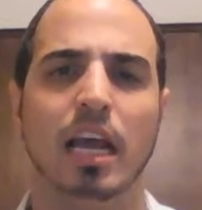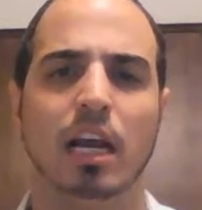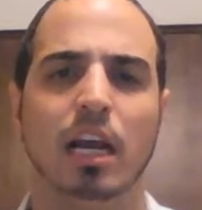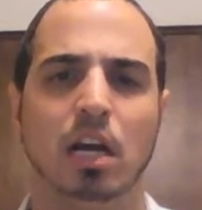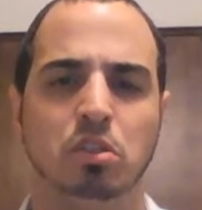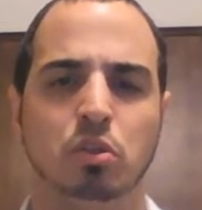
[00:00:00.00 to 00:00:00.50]

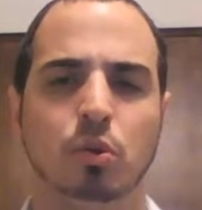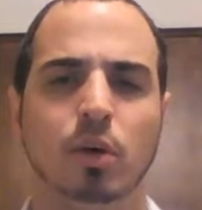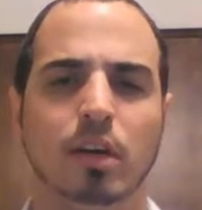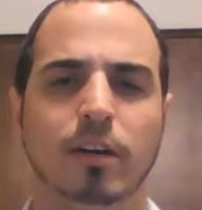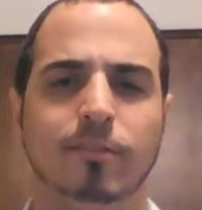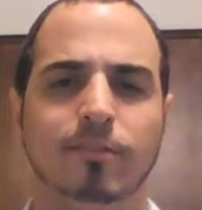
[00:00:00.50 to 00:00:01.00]
It costs
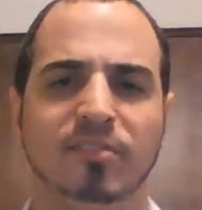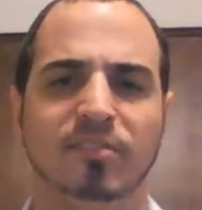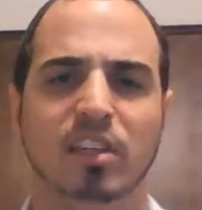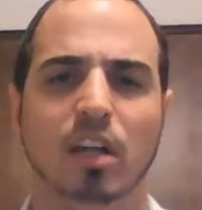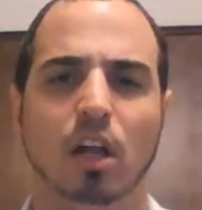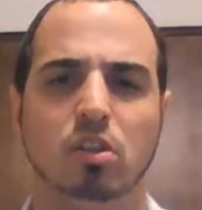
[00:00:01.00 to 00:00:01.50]

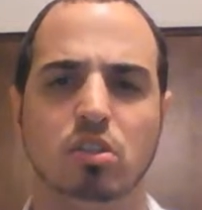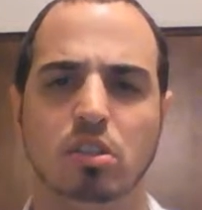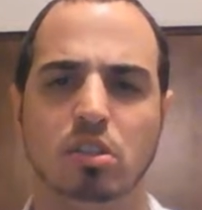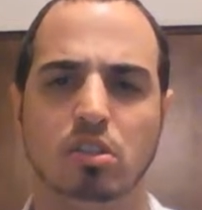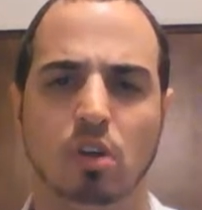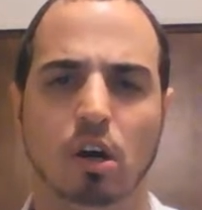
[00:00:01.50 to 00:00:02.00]
$250
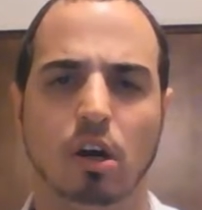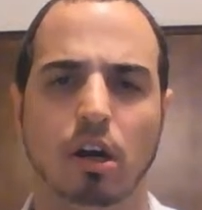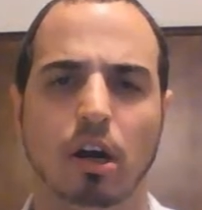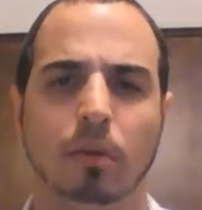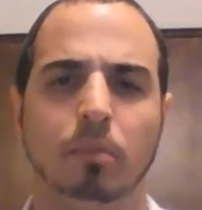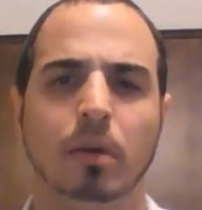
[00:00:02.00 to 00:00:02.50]
to start
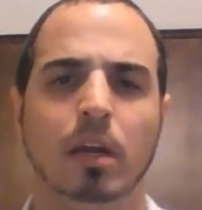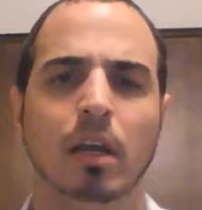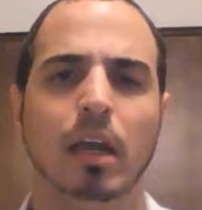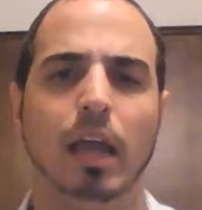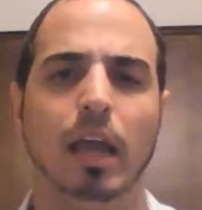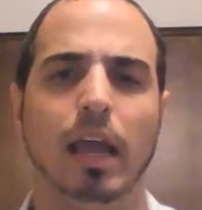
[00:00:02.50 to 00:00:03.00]
up
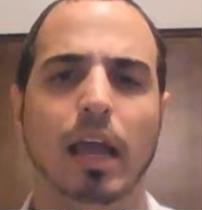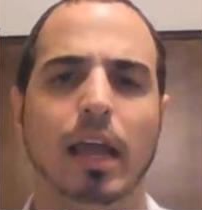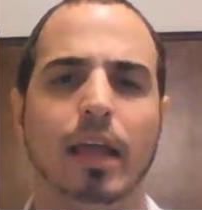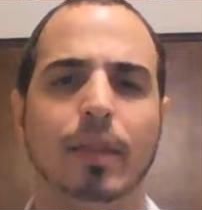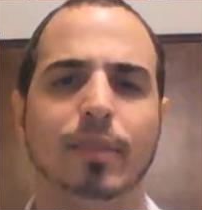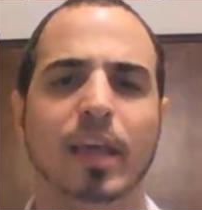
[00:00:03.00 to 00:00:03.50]

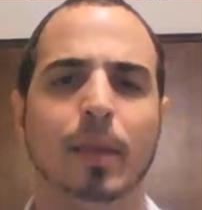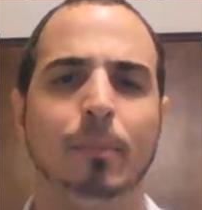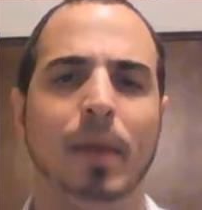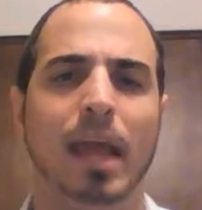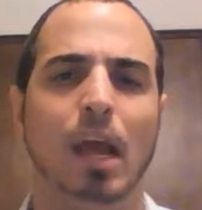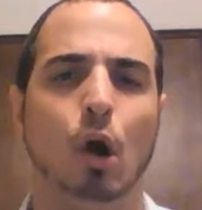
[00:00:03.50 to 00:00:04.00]
and they
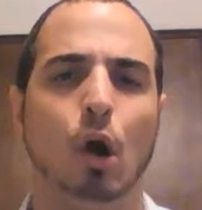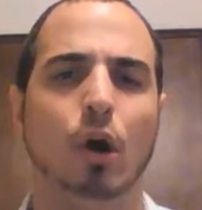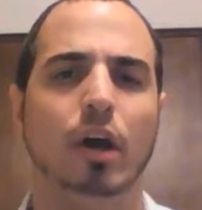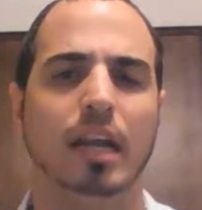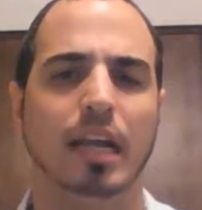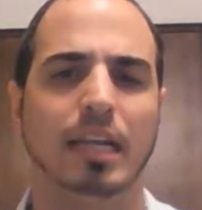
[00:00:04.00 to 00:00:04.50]
pay
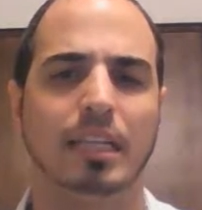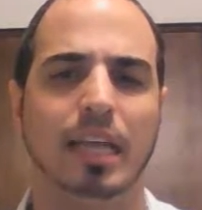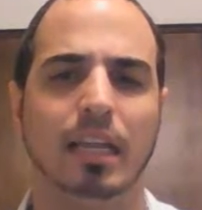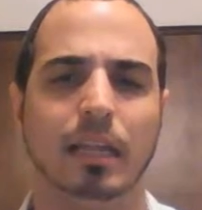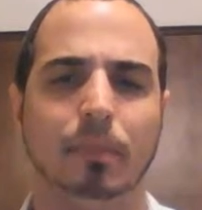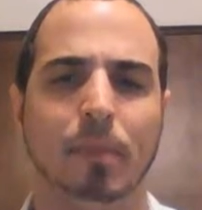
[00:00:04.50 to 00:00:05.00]
on a
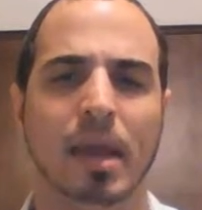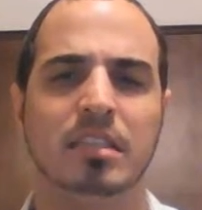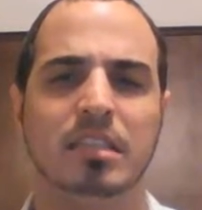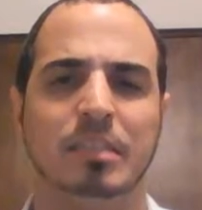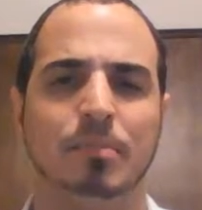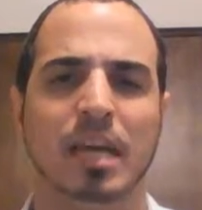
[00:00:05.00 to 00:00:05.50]
daily
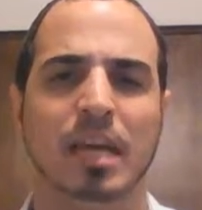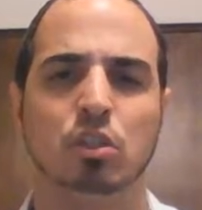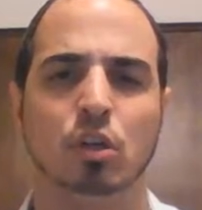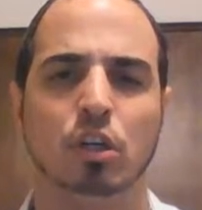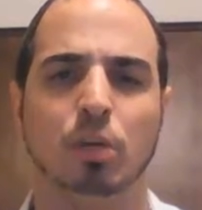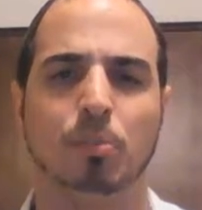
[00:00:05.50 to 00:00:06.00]
basis
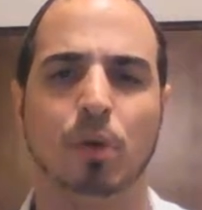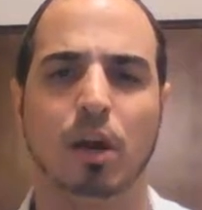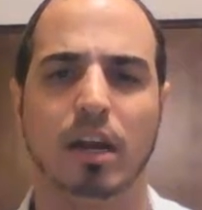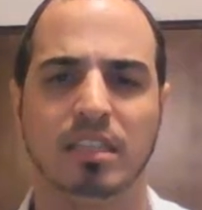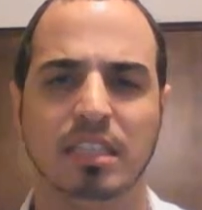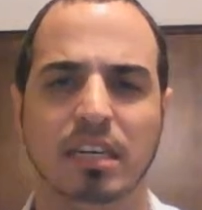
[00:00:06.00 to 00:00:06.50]
based on your
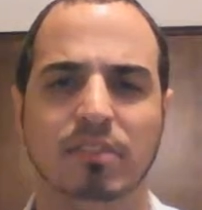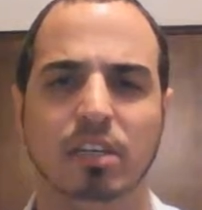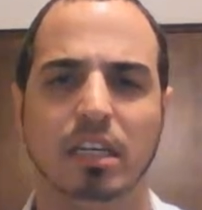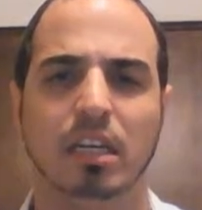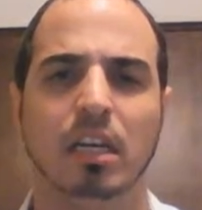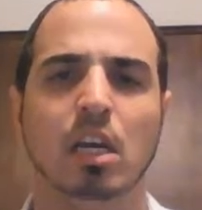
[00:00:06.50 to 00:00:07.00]

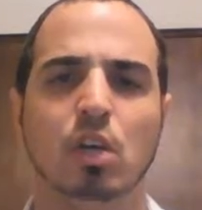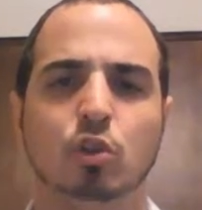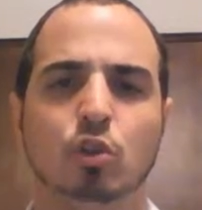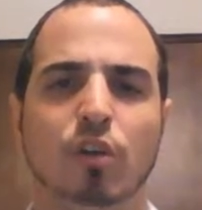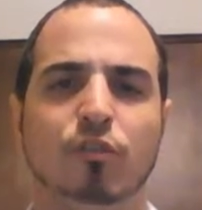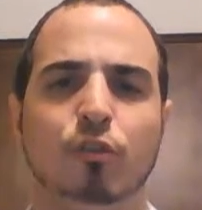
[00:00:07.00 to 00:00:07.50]
productivity.
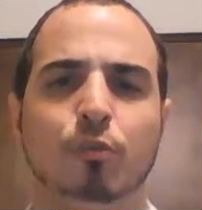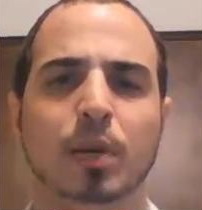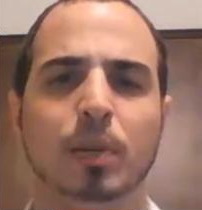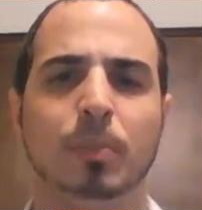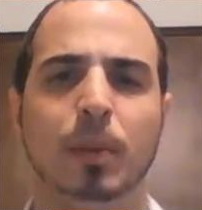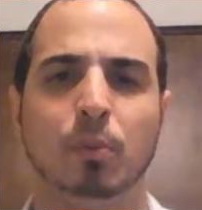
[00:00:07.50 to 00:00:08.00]
So if you
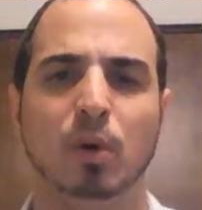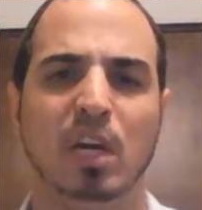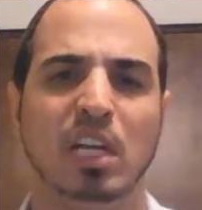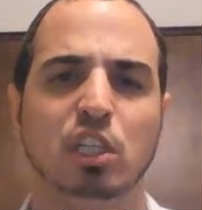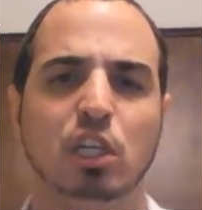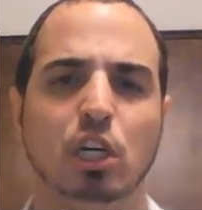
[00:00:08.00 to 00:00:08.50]
bring people
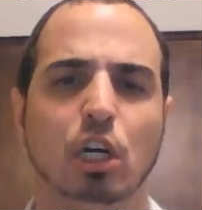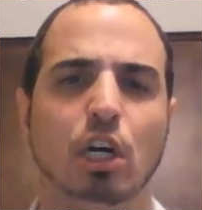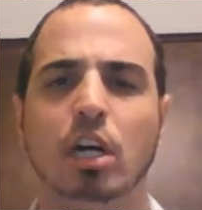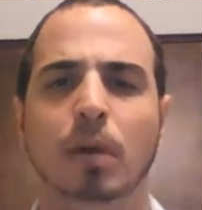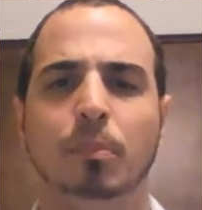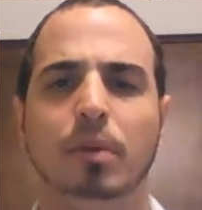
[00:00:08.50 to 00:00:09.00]
into
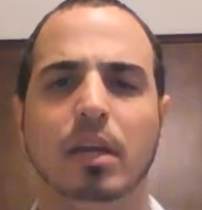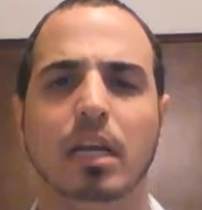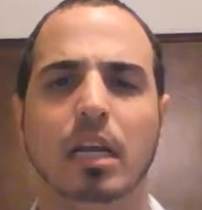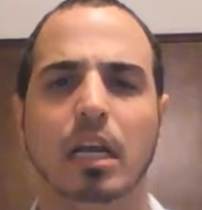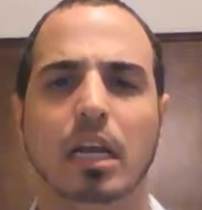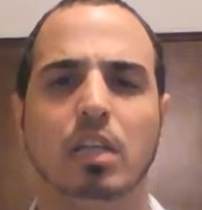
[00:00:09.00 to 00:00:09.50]
your
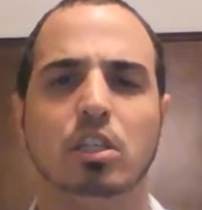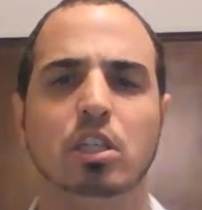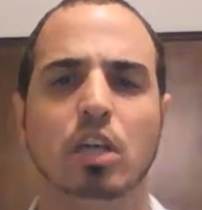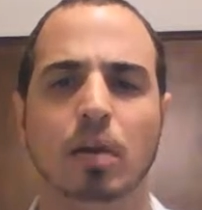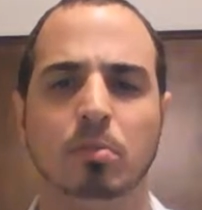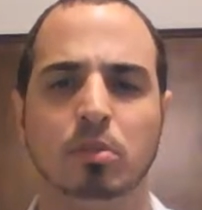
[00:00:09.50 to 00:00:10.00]
company,
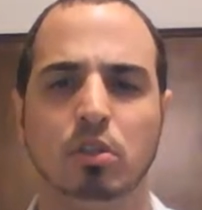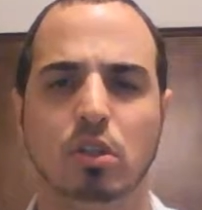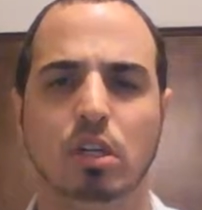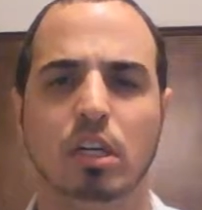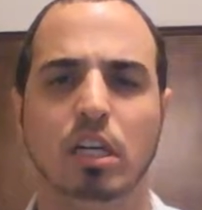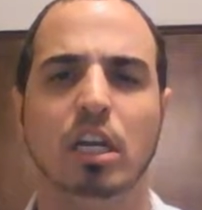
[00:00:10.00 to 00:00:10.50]
into your
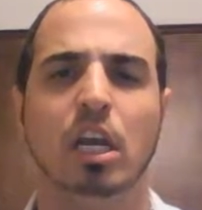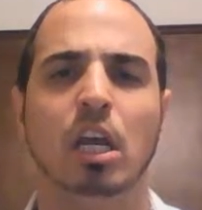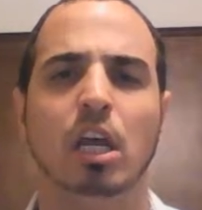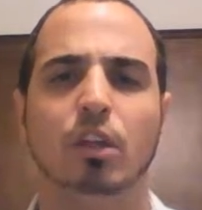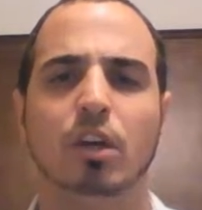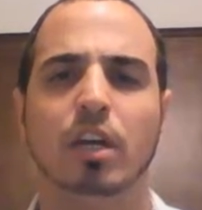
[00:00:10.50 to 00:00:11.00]
opportunity,
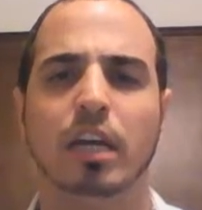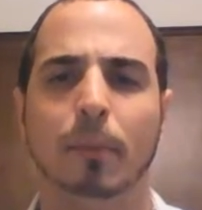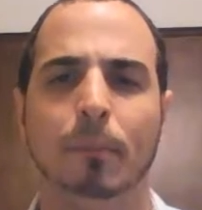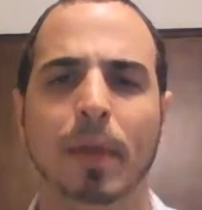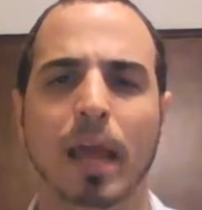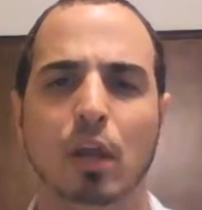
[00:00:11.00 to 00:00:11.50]
they're going
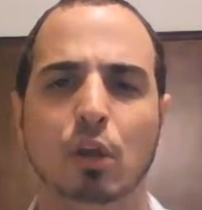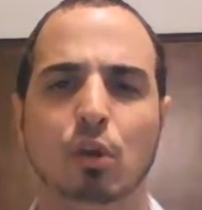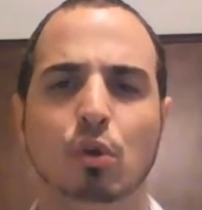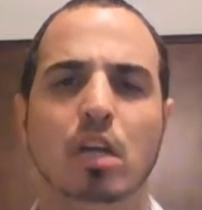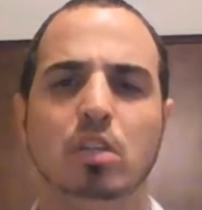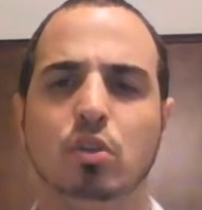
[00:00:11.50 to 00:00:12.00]
to pay
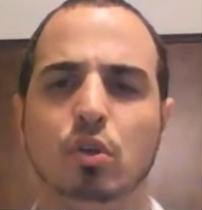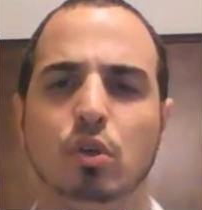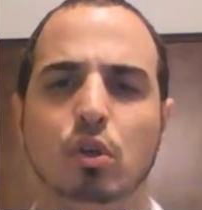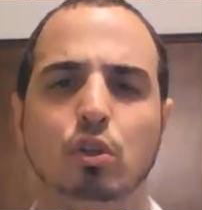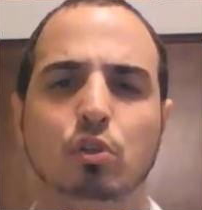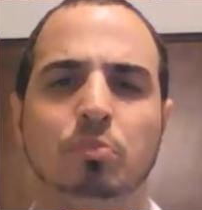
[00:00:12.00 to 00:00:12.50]
you as
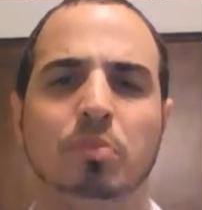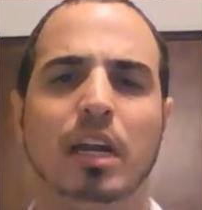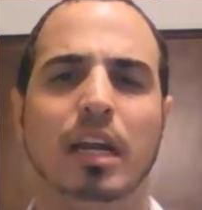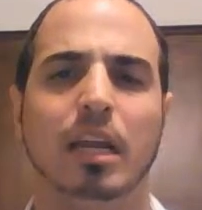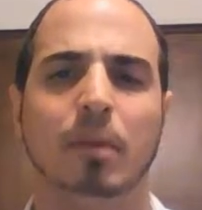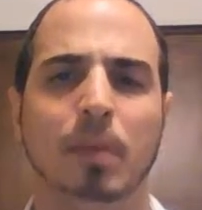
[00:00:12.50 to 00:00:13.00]
soon as you
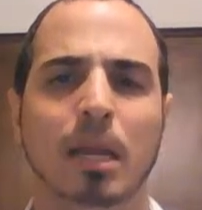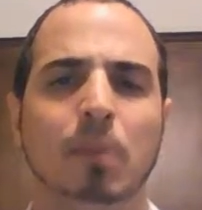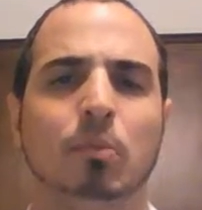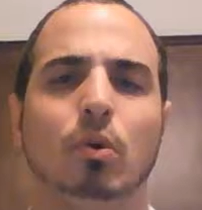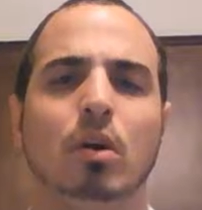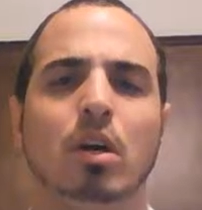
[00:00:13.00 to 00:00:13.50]
bring in
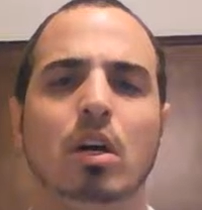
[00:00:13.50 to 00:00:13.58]
people.